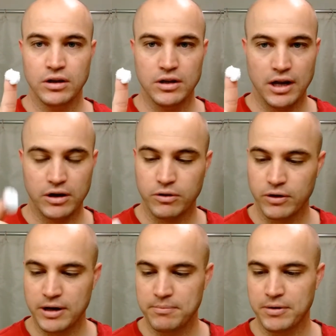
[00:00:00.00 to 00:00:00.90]
not a
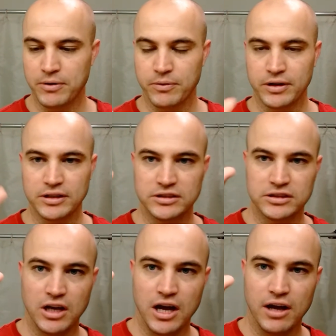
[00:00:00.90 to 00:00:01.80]
cream, but a really
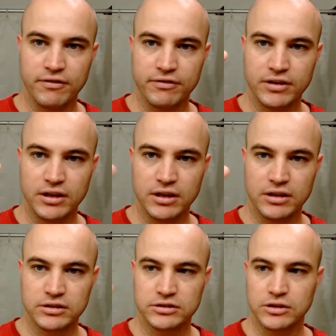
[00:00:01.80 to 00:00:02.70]
soft
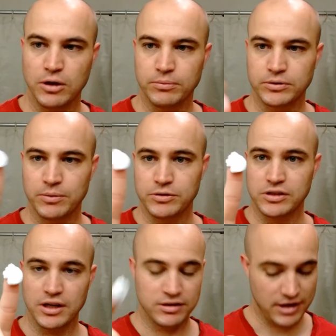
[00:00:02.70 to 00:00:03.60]
soap. So I'm just
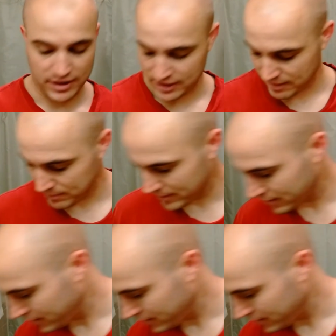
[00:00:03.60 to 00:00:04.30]
going to take that big,